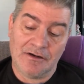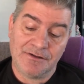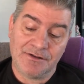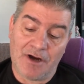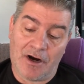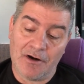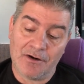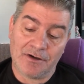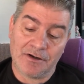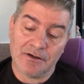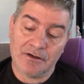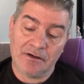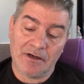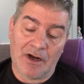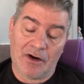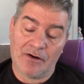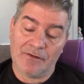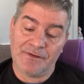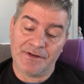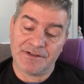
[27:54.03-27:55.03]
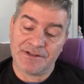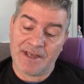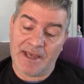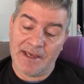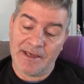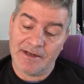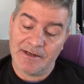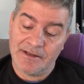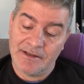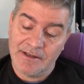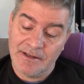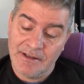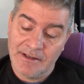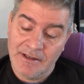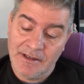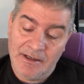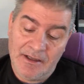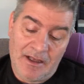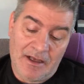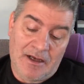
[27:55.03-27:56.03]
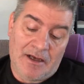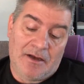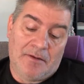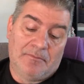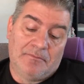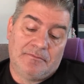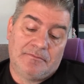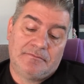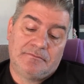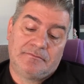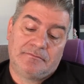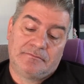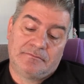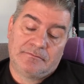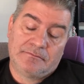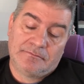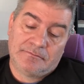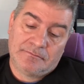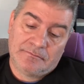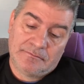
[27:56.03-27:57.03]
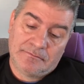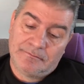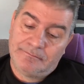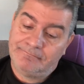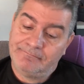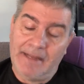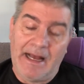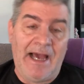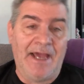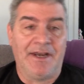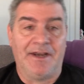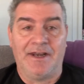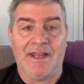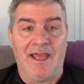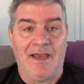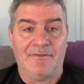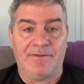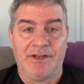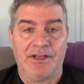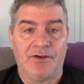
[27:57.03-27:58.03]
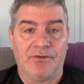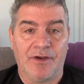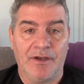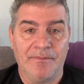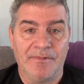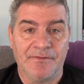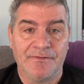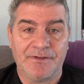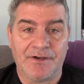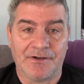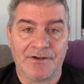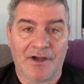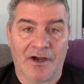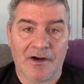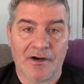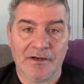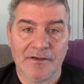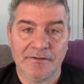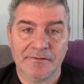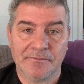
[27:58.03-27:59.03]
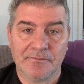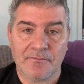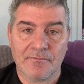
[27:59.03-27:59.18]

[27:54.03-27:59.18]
however you say it. I didn't have any cream of tartar,